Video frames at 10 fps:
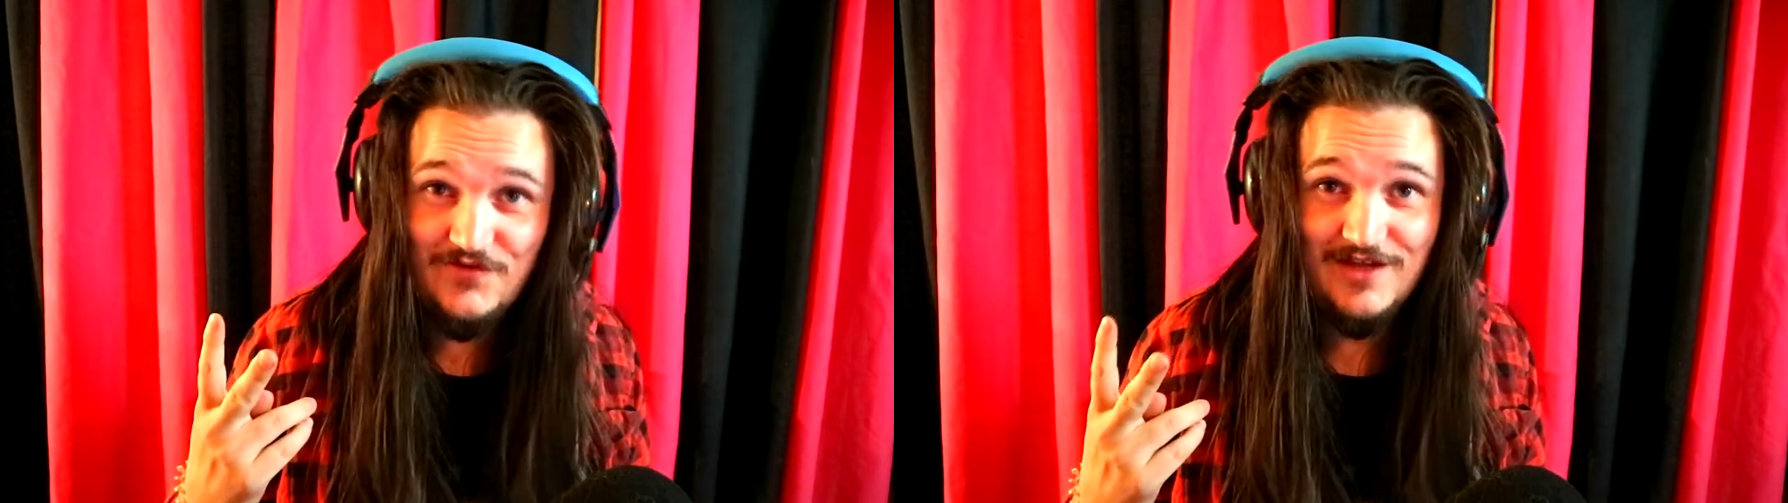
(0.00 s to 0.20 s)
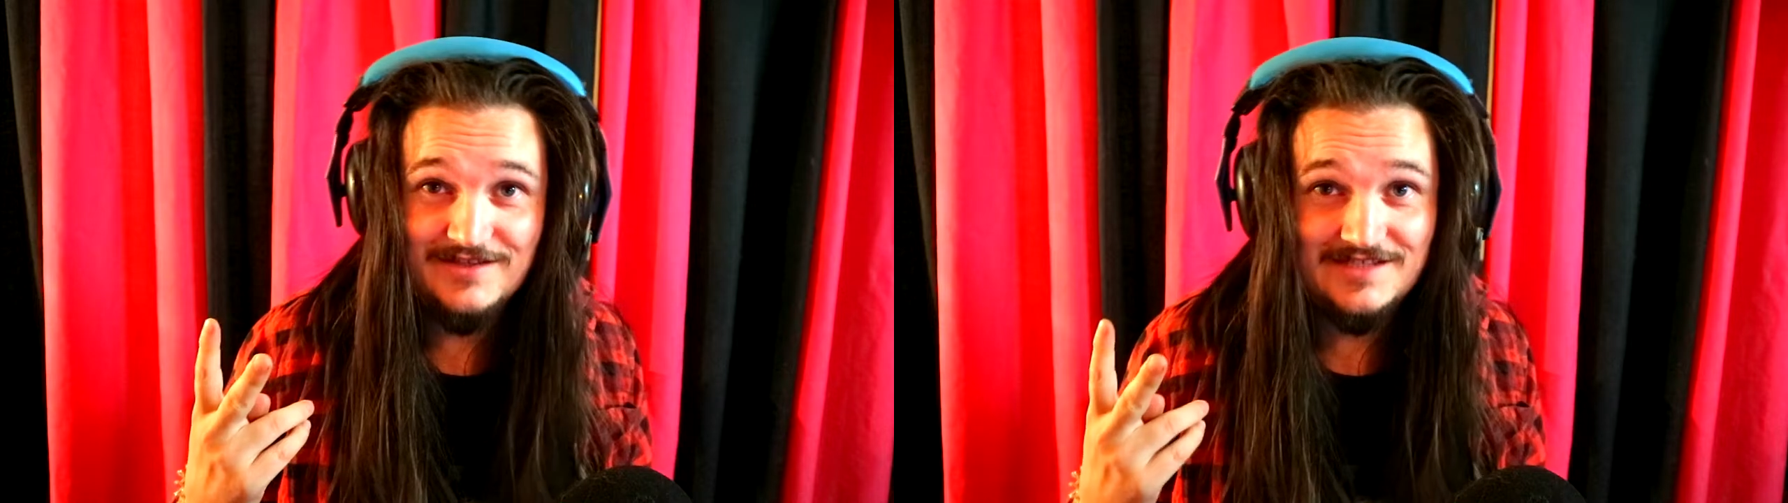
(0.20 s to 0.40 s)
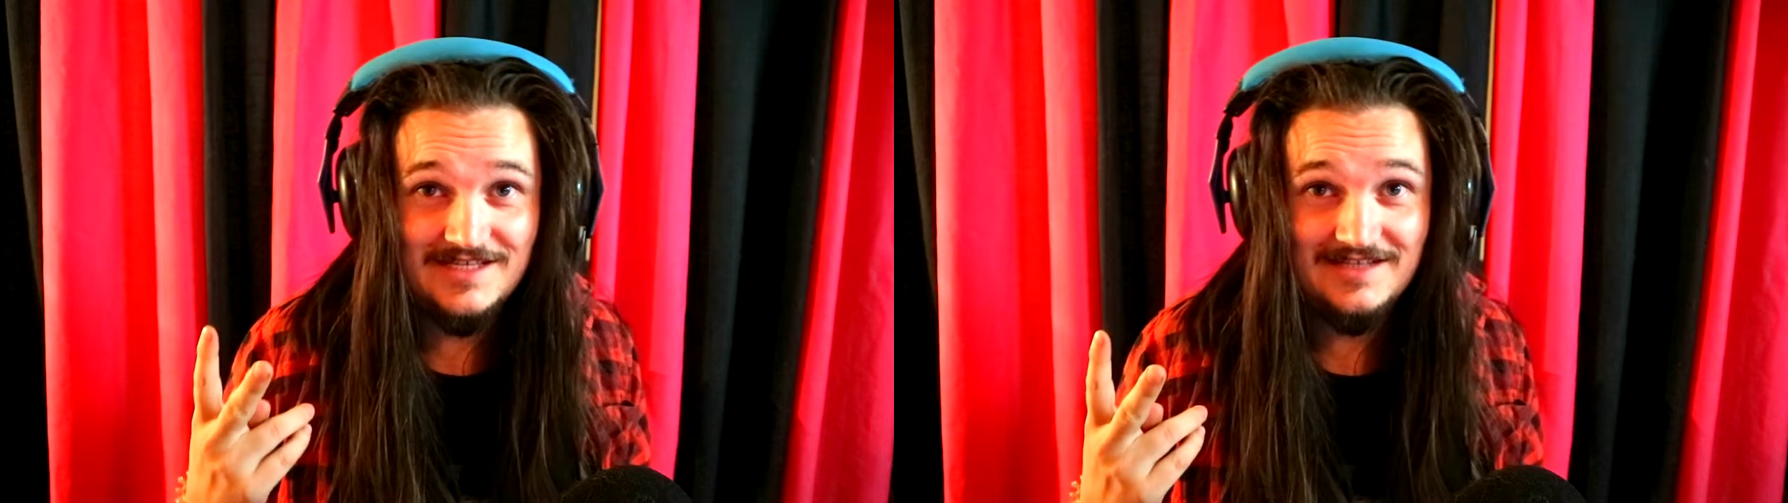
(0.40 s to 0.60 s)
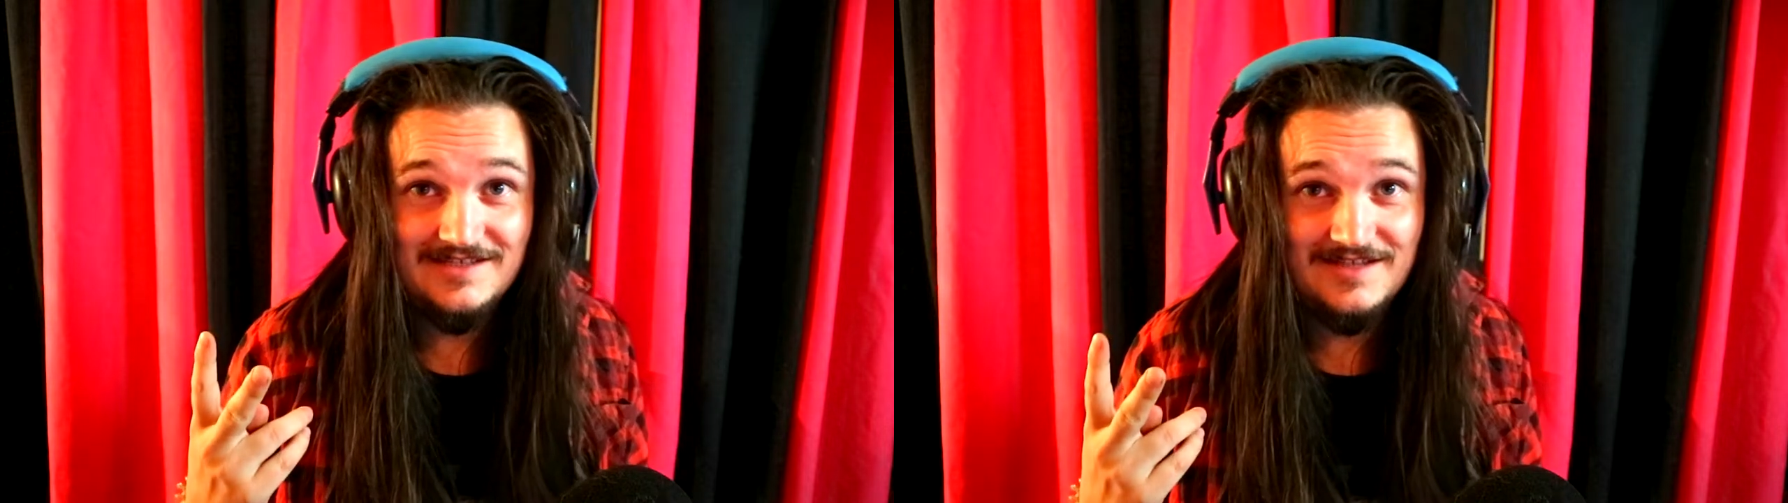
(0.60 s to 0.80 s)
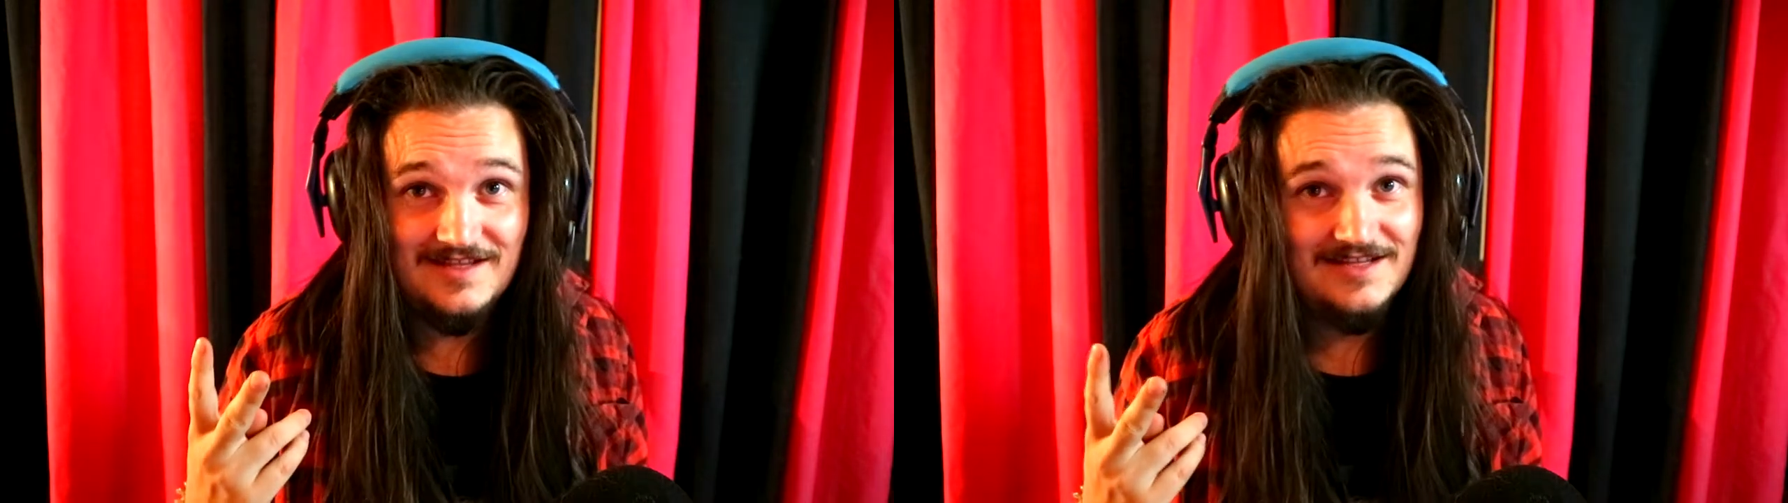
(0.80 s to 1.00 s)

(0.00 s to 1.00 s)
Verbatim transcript: events since the